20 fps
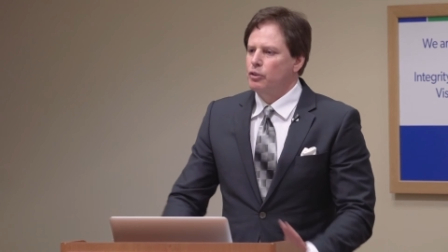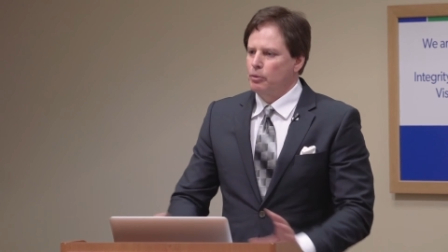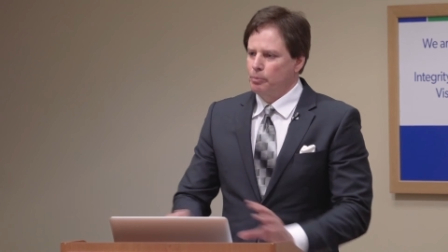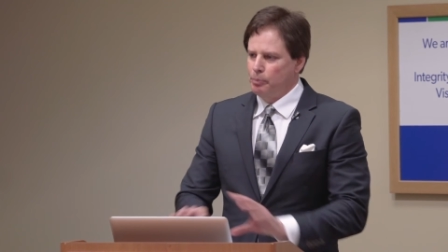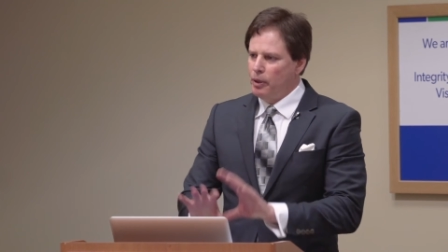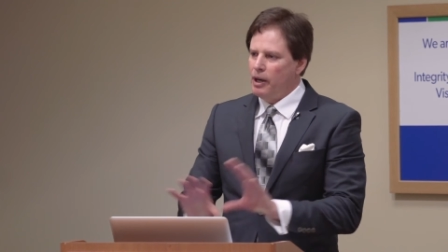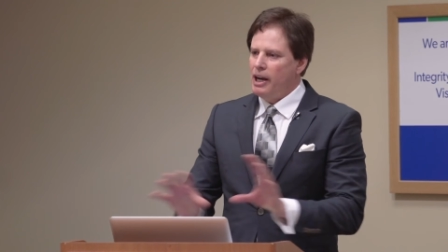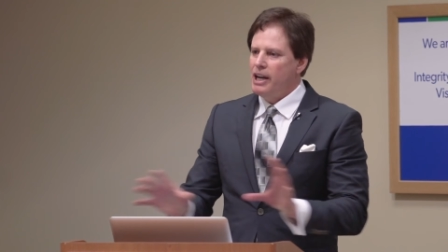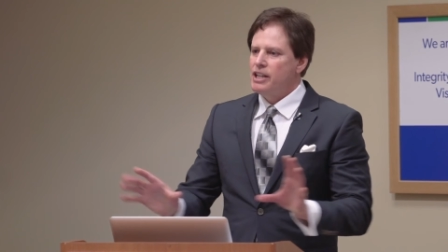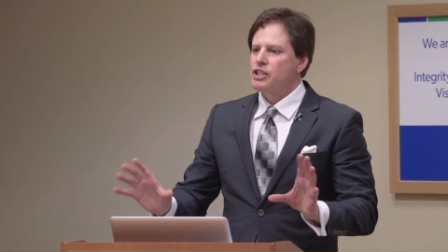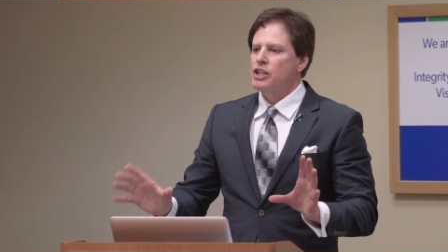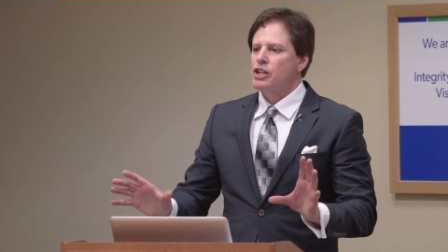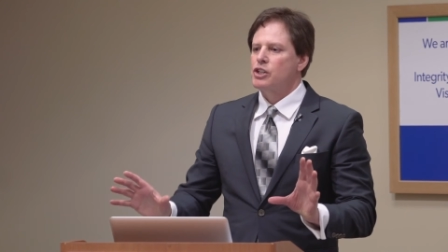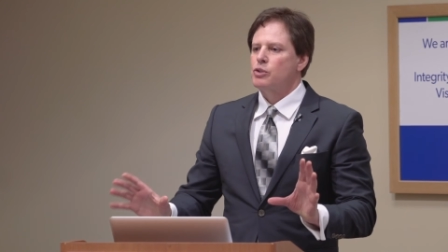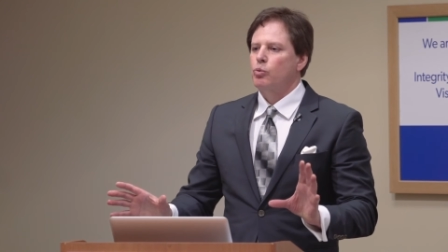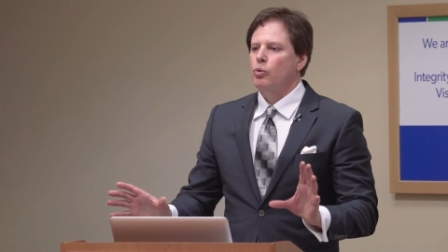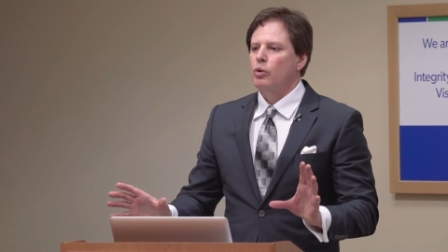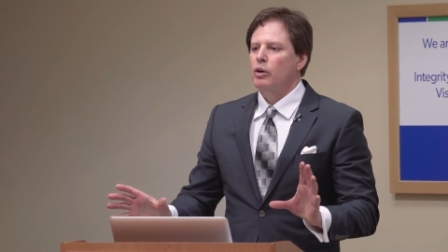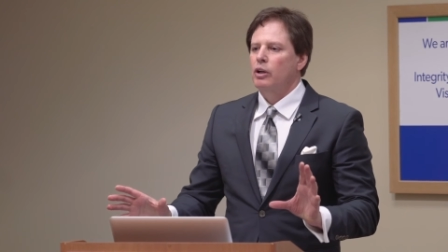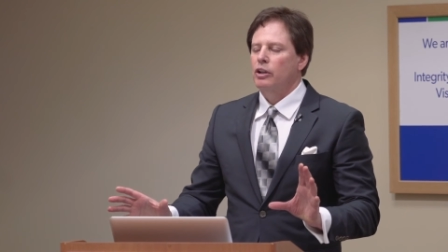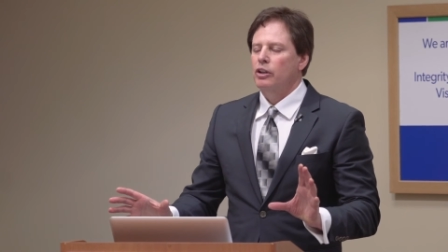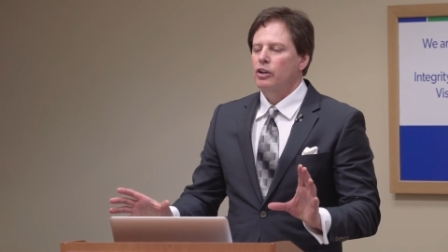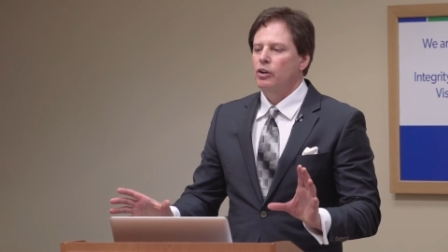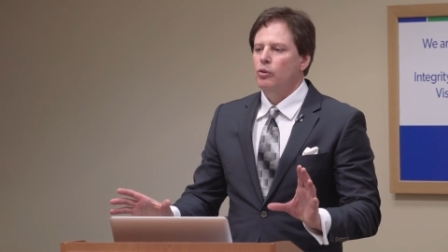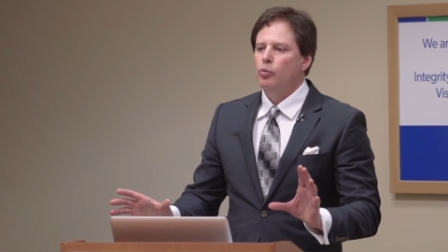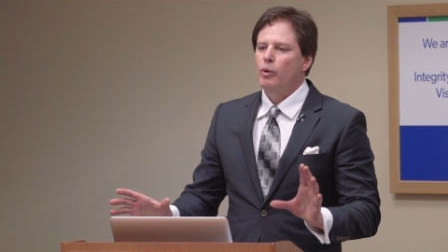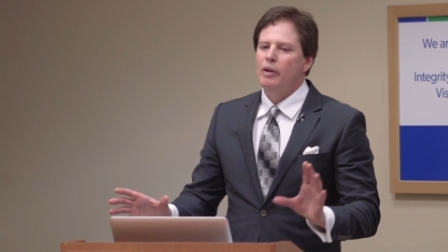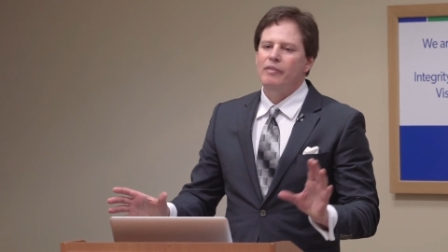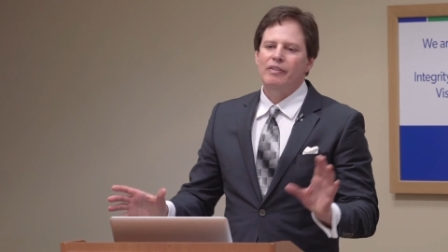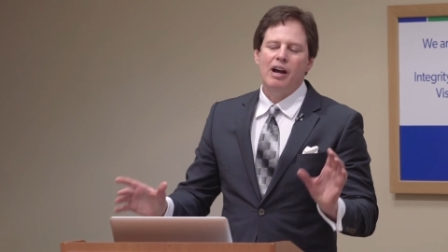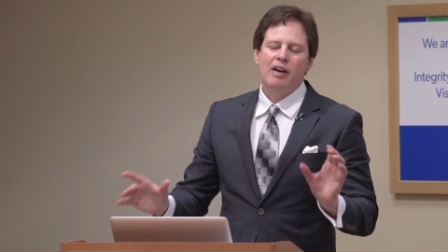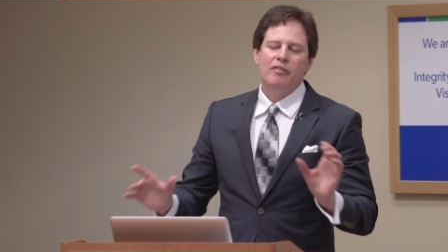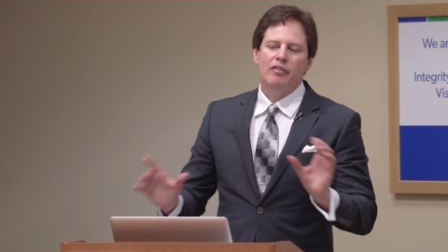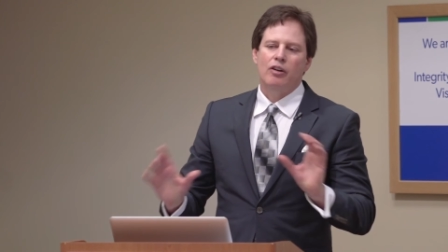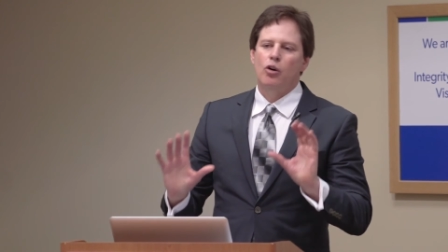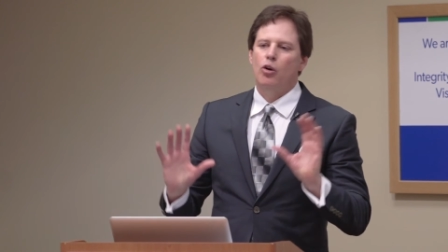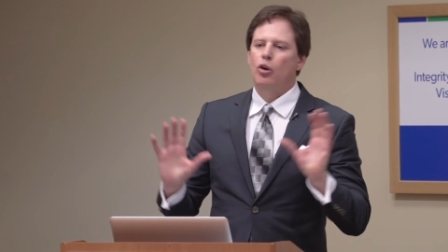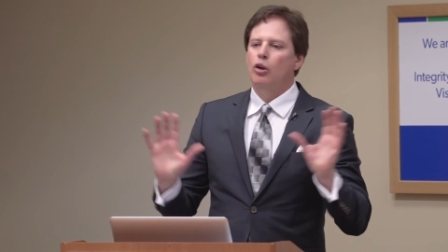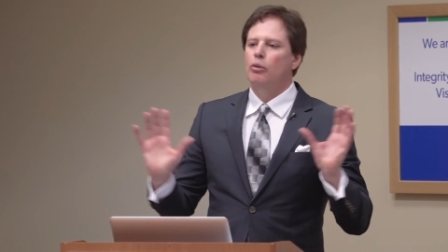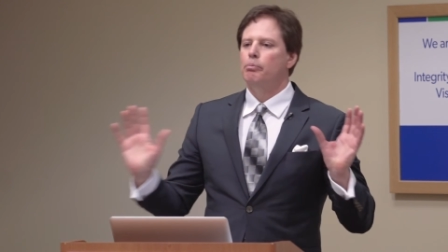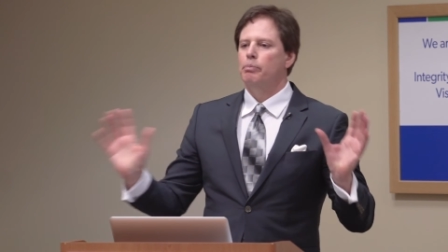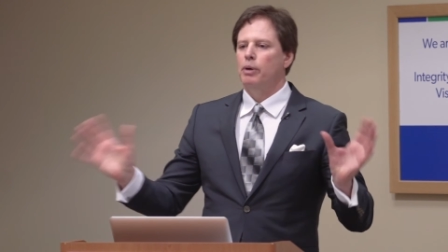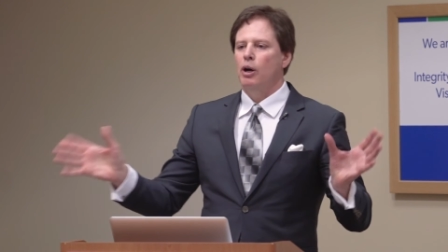after Price's work, we have a whole